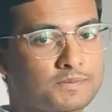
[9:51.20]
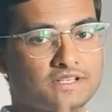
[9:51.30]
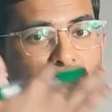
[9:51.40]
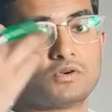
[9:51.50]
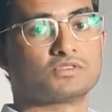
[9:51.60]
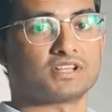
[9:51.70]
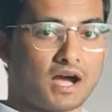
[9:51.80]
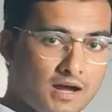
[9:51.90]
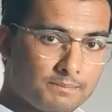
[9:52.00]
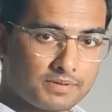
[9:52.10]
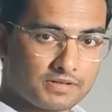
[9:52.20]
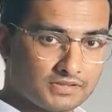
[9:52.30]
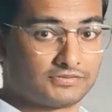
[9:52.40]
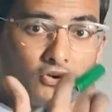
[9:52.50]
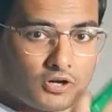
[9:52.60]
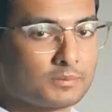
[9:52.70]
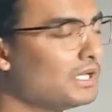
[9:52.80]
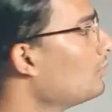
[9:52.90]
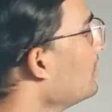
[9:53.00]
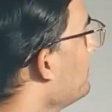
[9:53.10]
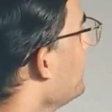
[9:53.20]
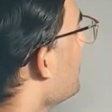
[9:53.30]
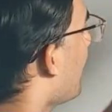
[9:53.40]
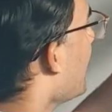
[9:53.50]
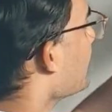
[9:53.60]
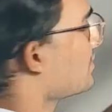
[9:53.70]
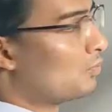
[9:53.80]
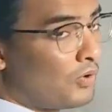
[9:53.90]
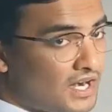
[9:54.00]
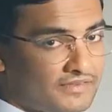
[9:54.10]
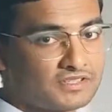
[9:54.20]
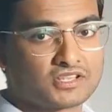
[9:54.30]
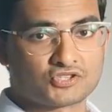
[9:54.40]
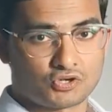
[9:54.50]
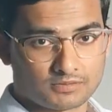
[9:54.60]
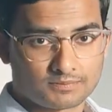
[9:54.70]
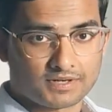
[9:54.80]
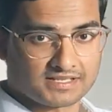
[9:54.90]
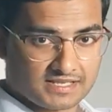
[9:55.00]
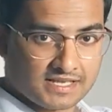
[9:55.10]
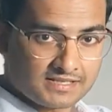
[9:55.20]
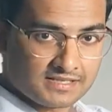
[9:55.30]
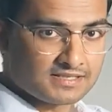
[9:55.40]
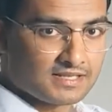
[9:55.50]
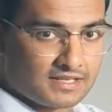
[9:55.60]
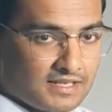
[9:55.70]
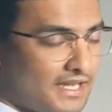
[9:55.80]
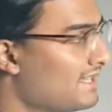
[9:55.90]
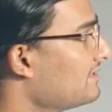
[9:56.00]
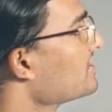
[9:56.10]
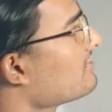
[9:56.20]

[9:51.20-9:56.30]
price goes up, the formula would be your S, whatever the stock price is. In this